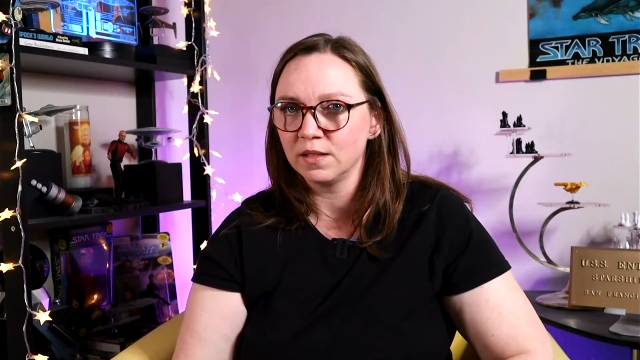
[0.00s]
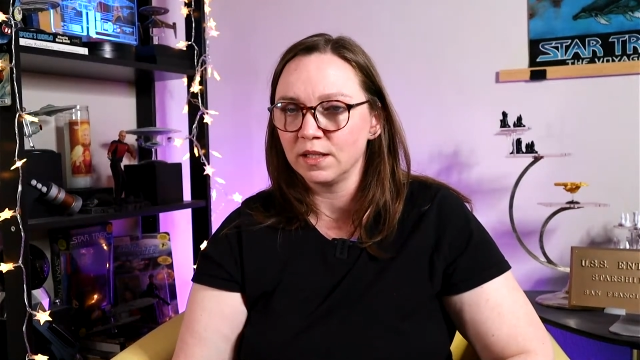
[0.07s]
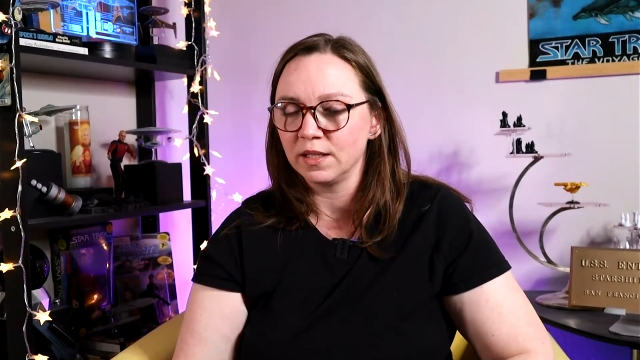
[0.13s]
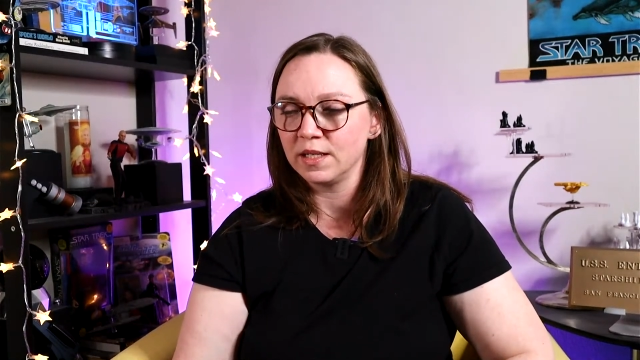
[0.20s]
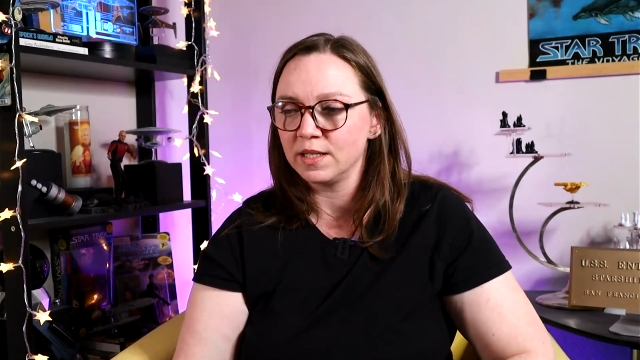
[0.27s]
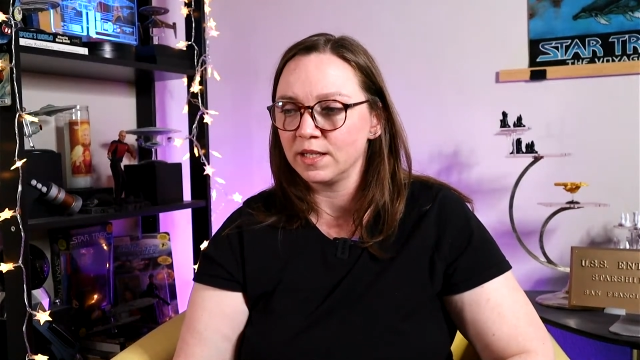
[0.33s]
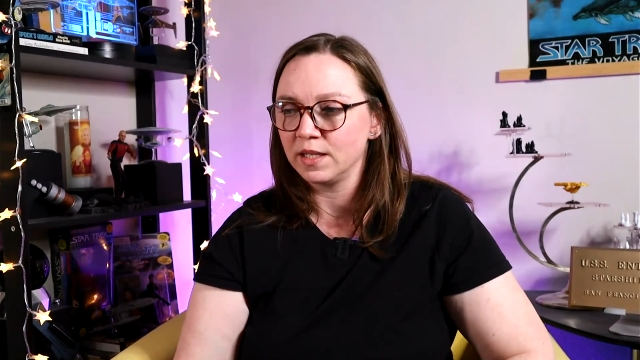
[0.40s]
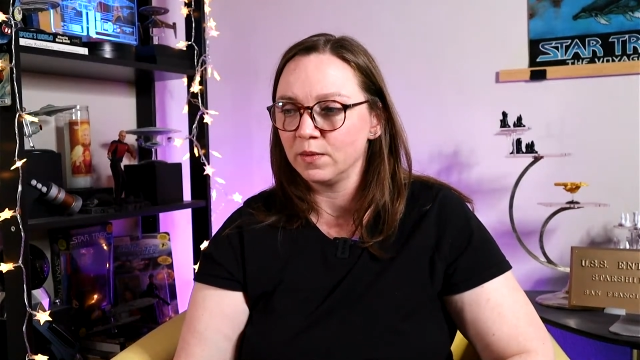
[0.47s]
At
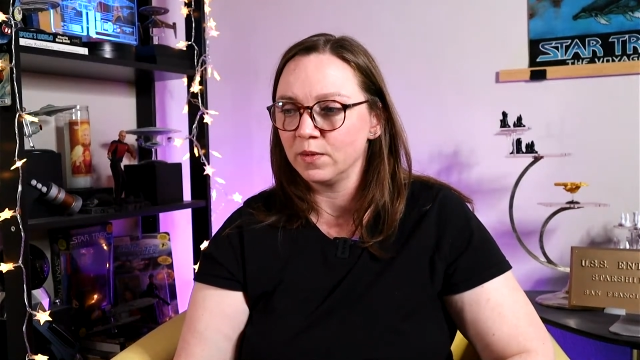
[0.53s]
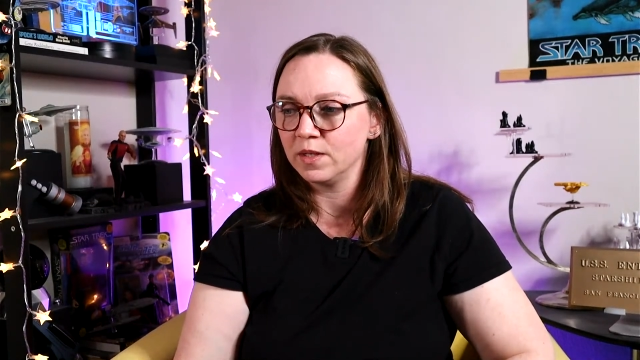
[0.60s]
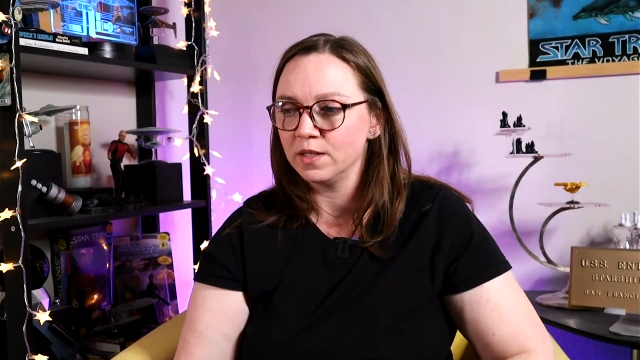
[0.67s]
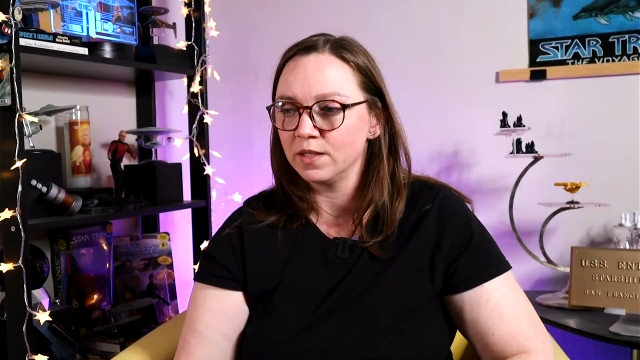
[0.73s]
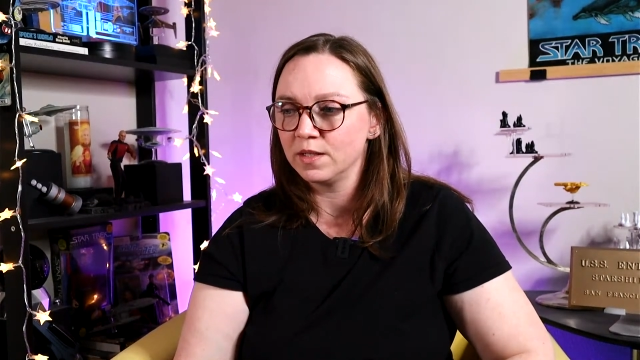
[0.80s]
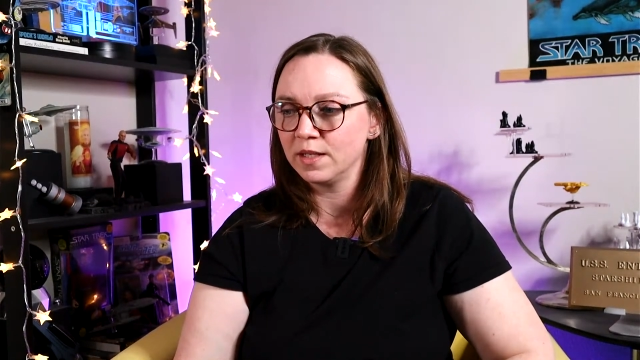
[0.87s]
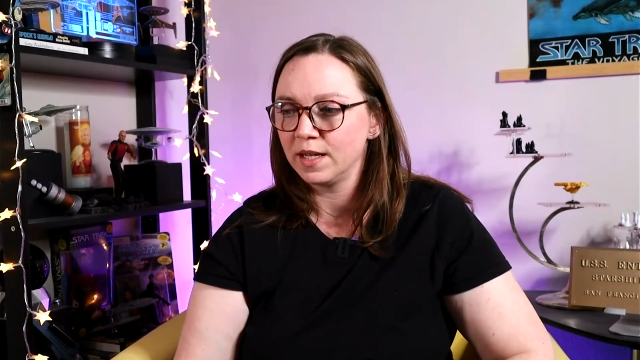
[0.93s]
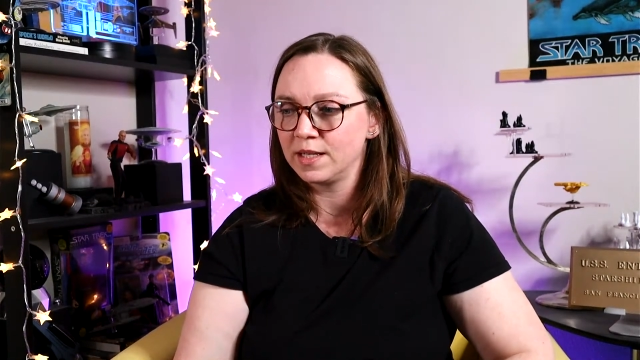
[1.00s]
least I
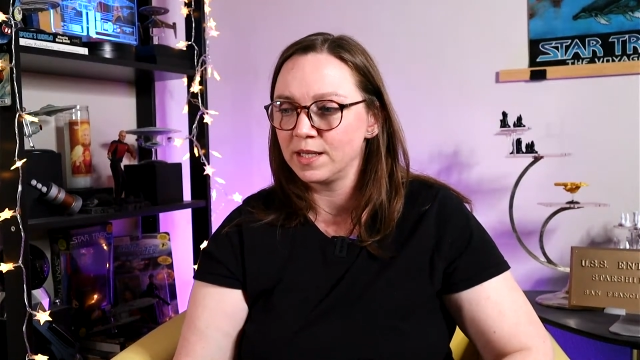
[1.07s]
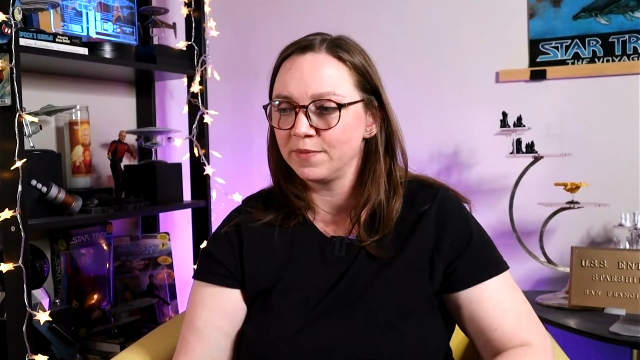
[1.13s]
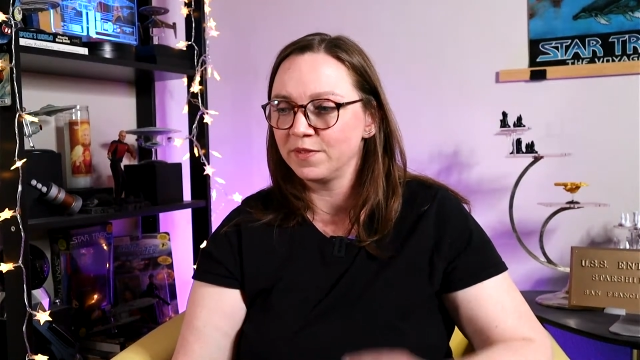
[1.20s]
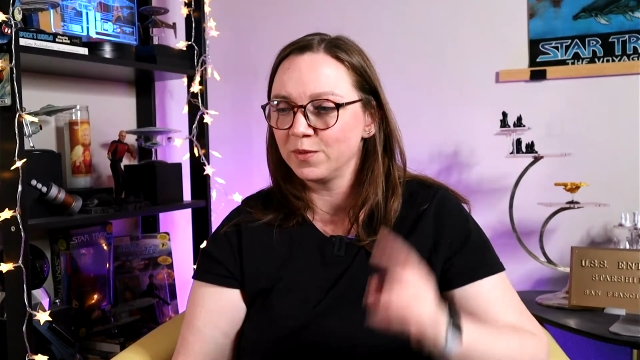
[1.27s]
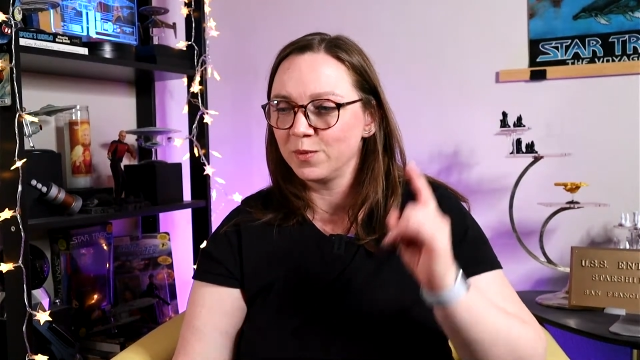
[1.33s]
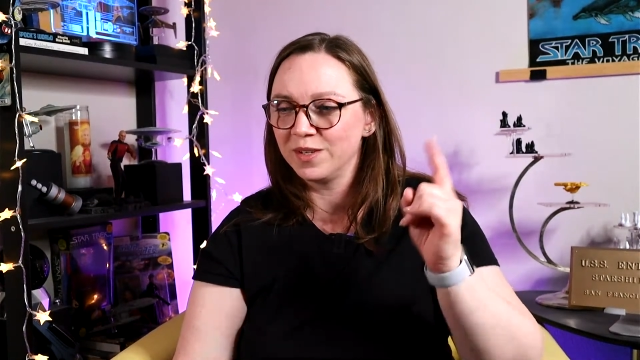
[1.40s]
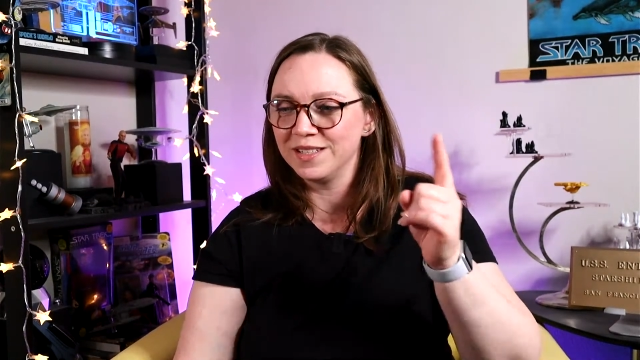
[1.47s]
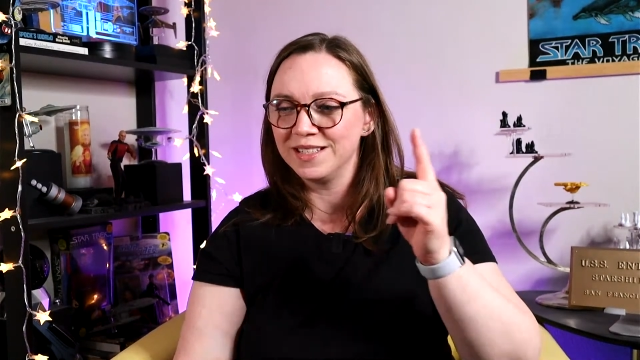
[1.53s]
was, except for
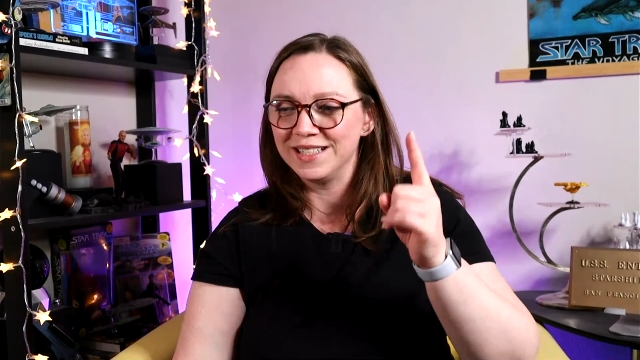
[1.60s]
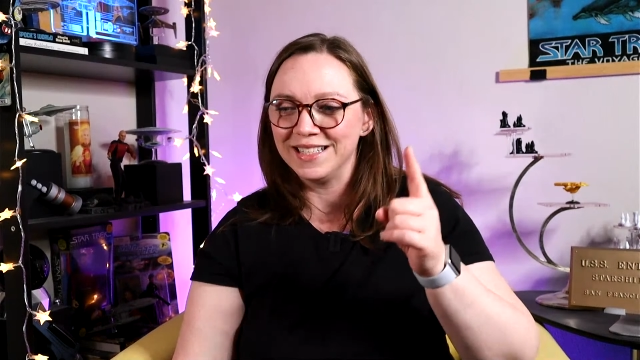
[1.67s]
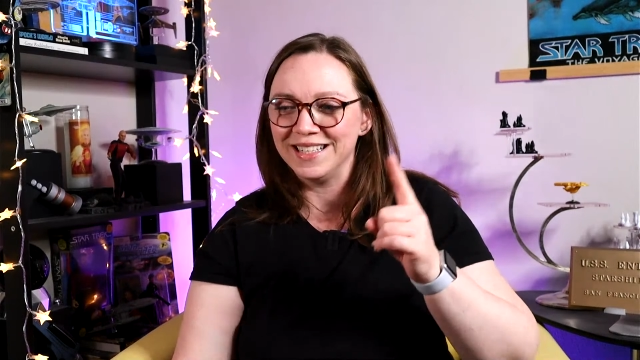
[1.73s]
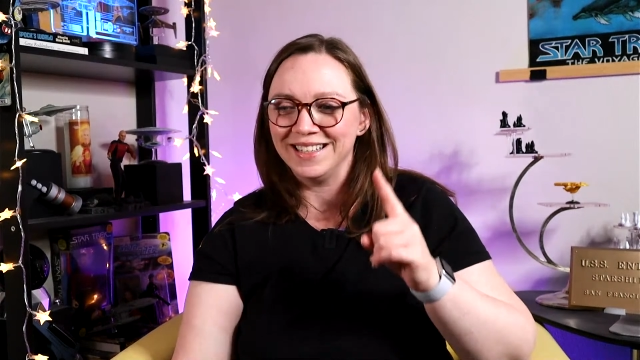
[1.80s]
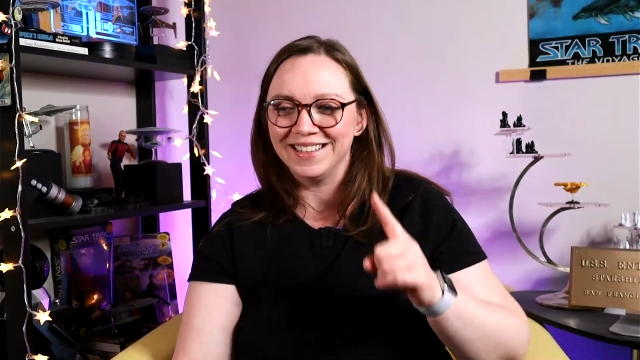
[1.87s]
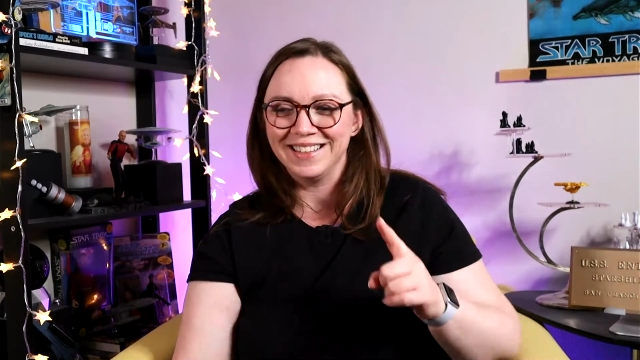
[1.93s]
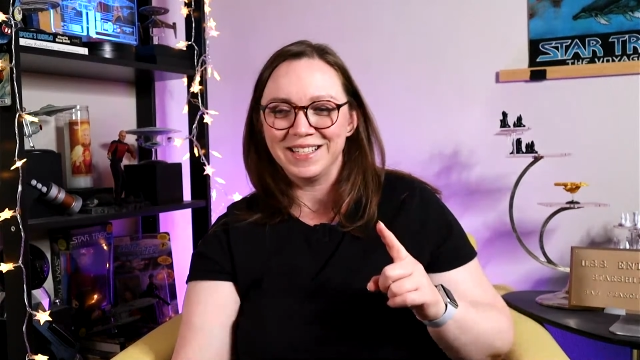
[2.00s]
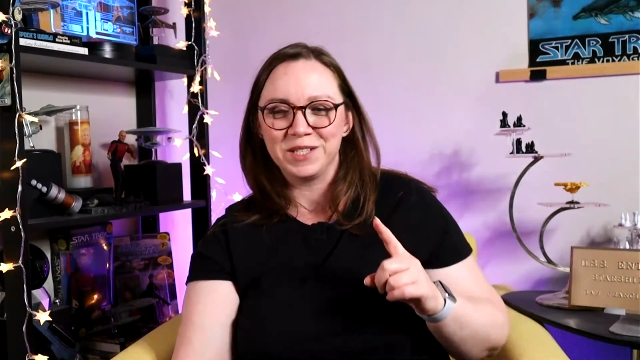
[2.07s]
one
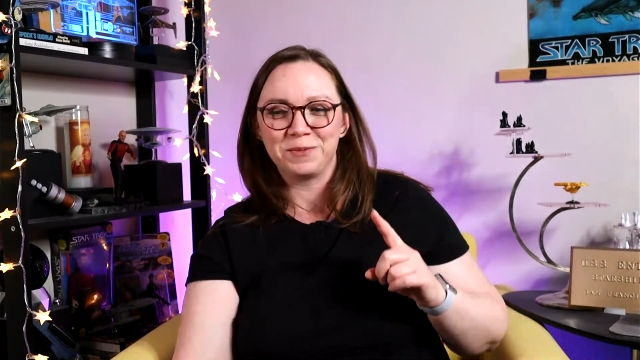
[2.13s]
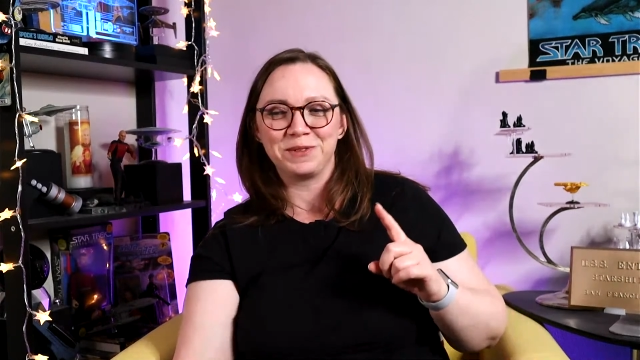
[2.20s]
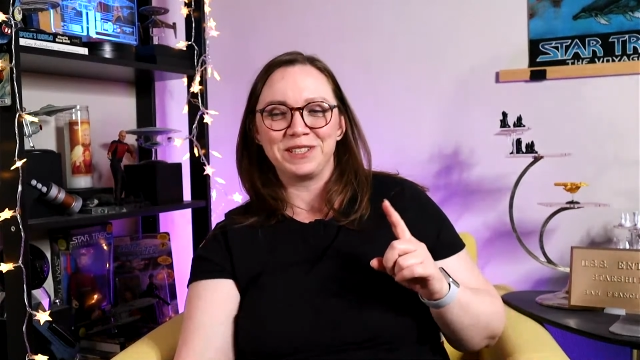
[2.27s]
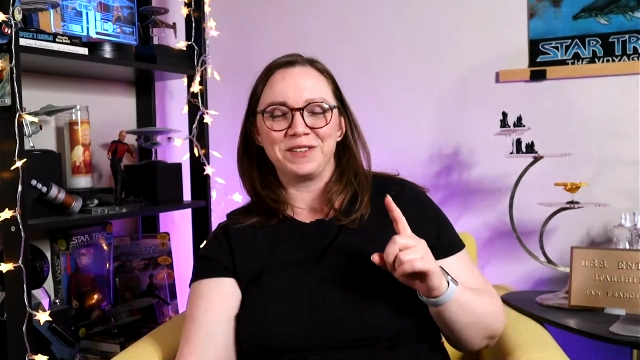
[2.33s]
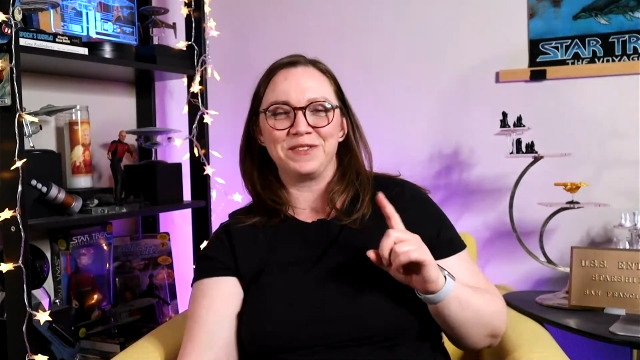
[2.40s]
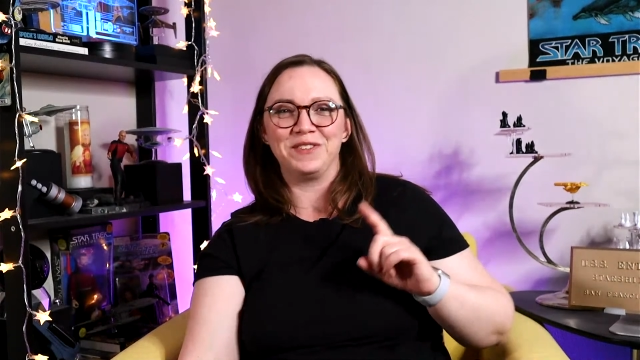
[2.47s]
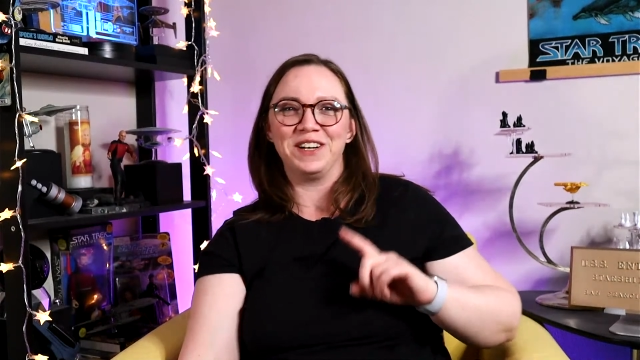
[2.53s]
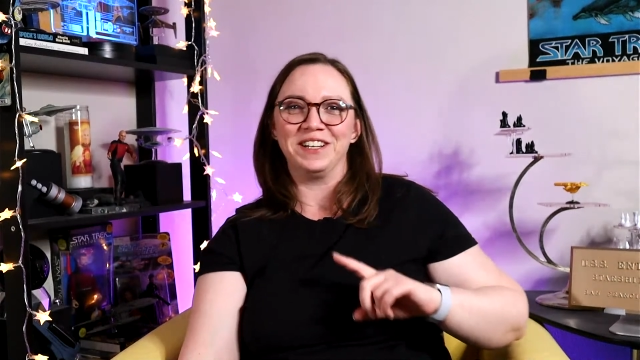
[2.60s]
scene. It's really
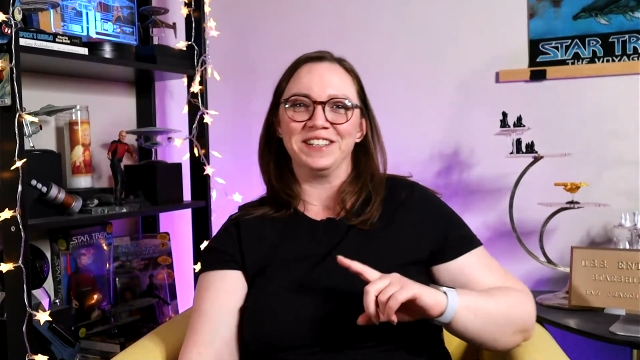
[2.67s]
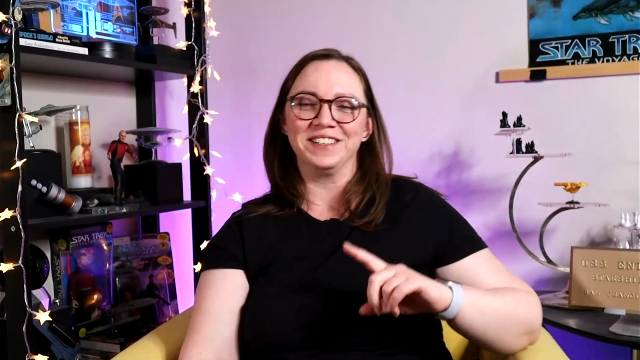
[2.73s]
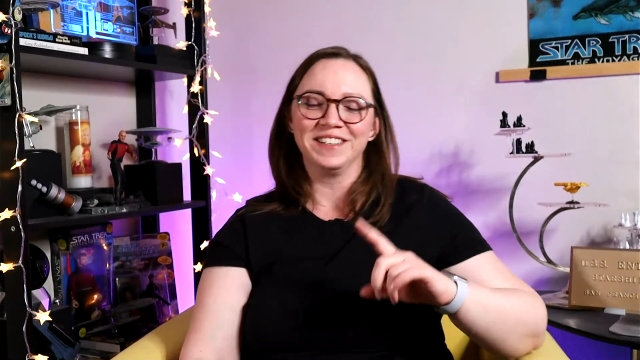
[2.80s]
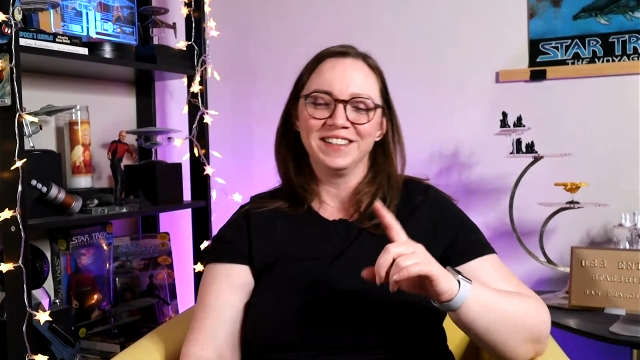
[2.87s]
fun.